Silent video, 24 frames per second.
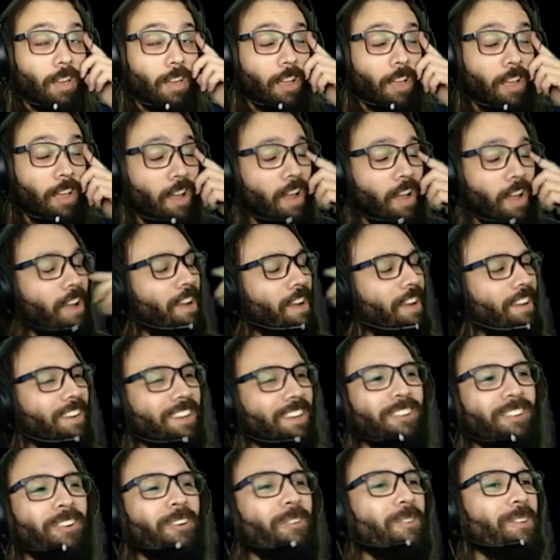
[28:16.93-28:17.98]
I
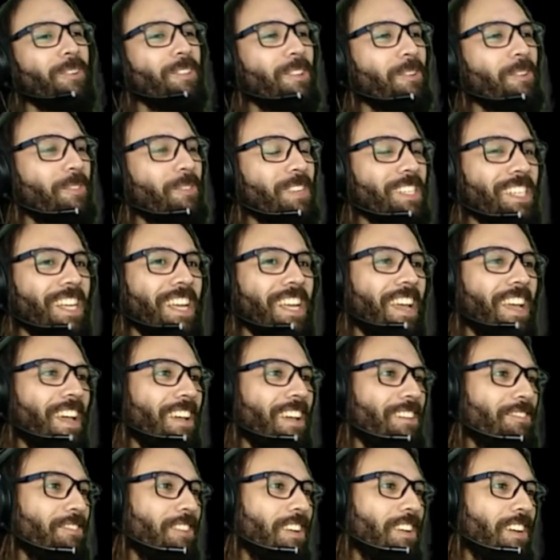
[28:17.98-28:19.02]
go with the ones I
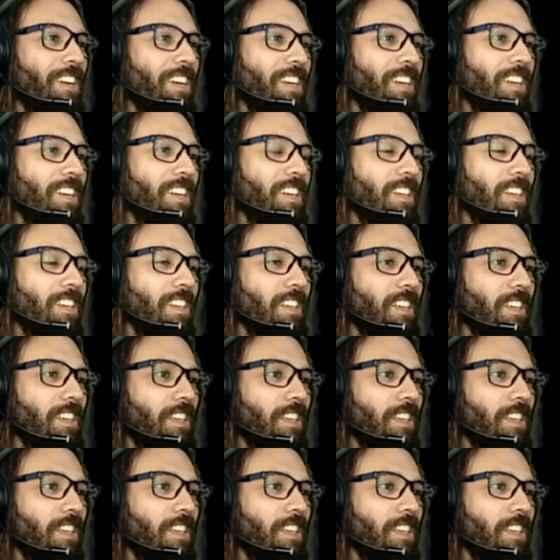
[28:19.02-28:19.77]
have uh,